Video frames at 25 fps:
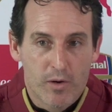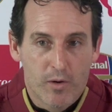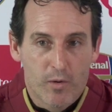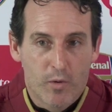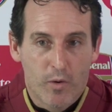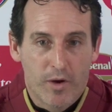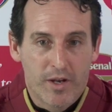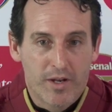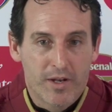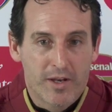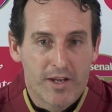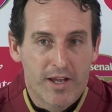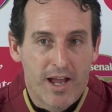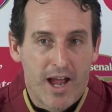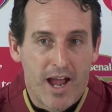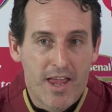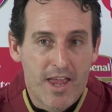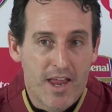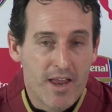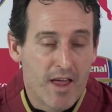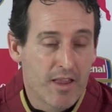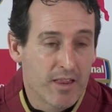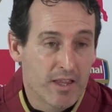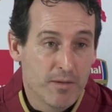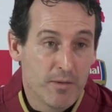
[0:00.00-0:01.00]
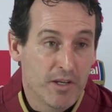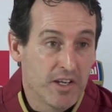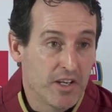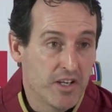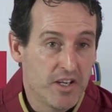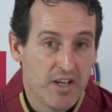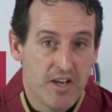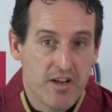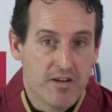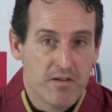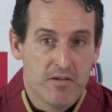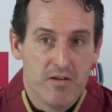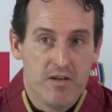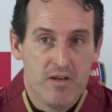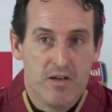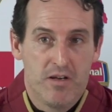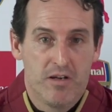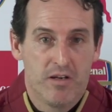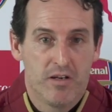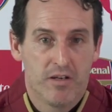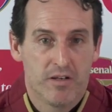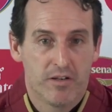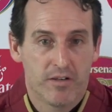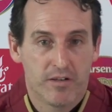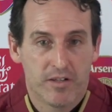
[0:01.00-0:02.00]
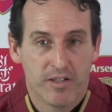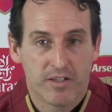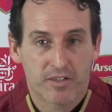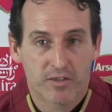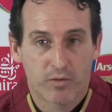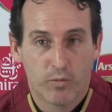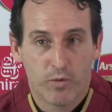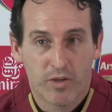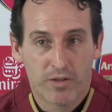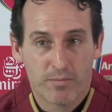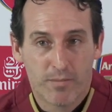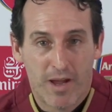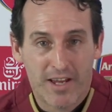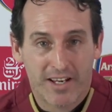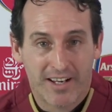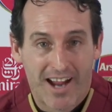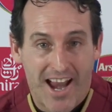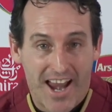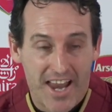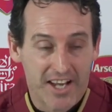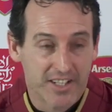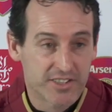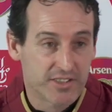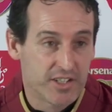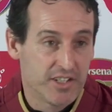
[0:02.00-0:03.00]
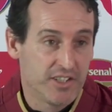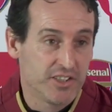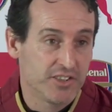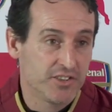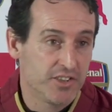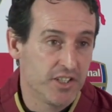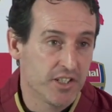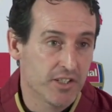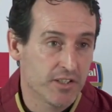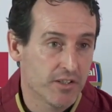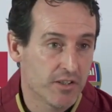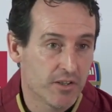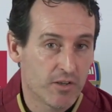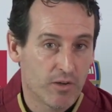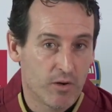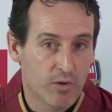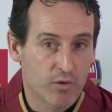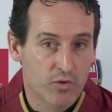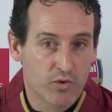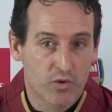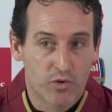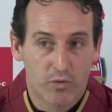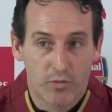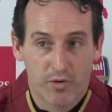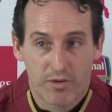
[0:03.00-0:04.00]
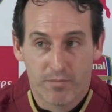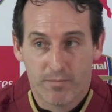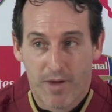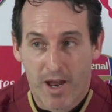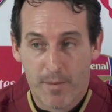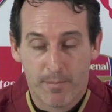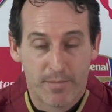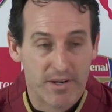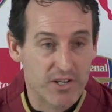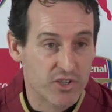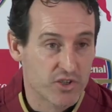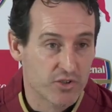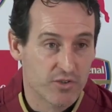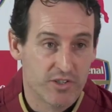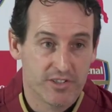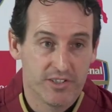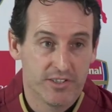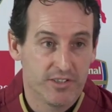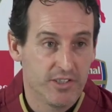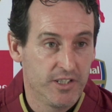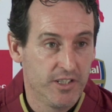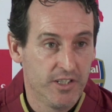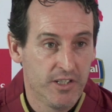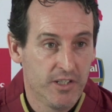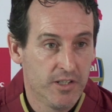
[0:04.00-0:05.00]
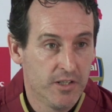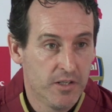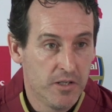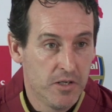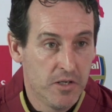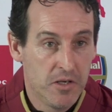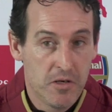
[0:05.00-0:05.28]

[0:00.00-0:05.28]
when I am arriving here, is with my characteristic, also with my personality,